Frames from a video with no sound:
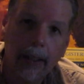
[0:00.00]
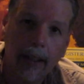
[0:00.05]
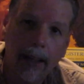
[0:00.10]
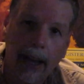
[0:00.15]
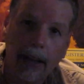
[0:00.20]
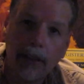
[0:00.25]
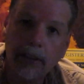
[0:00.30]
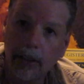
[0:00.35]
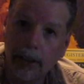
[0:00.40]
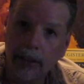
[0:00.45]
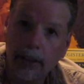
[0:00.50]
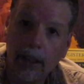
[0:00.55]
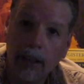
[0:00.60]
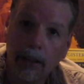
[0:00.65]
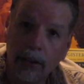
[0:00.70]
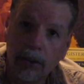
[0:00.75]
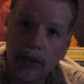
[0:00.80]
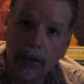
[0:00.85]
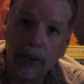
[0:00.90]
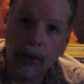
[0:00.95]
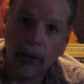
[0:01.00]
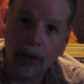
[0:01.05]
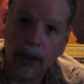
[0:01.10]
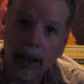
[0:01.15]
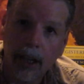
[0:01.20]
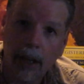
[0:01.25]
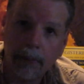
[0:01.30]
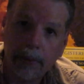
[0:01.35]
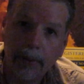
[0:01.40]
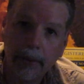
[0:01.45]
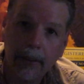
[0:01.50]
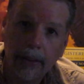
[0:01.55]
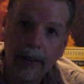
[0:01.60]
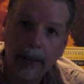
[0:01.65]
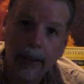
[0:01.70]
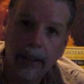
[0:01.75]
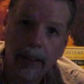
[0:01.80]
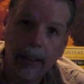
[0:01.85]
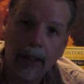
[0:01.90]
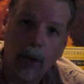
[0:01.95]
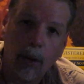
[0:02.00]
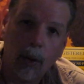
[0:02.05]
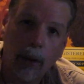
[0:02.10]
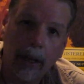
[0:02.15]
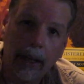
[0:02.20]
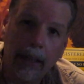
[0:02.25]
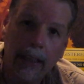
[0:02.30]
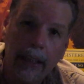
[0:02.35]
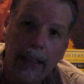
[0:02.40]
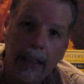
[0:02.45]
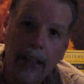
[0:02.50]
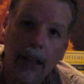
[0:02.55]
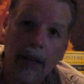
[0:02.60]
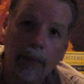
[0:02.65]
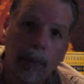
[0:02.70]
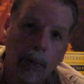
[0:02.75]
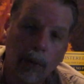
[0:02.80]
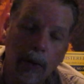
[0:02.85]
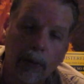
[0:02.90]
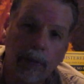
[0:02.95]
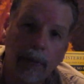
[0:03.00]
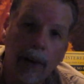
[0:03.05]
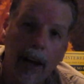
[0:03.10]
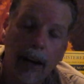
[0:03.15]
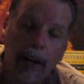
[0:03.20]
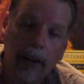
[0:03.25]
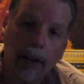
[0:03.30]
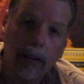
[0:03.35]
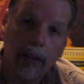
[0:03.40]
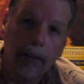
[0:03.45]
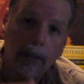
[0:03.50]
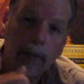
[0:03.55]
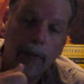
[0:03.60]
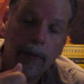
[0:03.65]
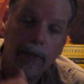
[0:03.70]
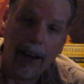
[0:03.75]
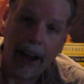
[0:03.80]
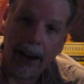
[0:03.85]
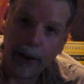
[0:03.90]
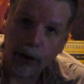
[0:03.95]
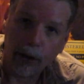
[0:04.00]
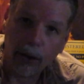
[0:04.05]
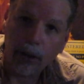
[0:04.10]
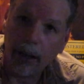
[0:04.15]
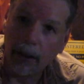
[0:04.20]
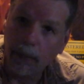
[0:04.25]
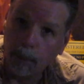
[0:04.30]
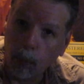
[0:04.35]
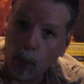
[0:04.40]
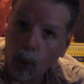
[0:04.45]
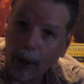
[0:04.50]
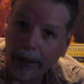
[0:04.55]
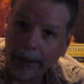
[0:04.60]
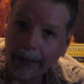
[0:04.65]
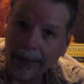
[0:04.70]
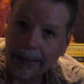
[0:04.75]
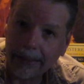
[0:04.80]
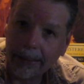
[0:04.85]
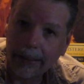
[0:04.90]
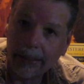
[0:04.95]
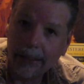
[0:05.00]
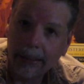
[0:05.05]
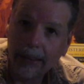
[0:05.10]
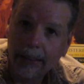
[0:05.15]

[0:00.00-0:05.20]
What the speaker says: actually a stainless steel cup, or I can heat it up with a fire and boil it.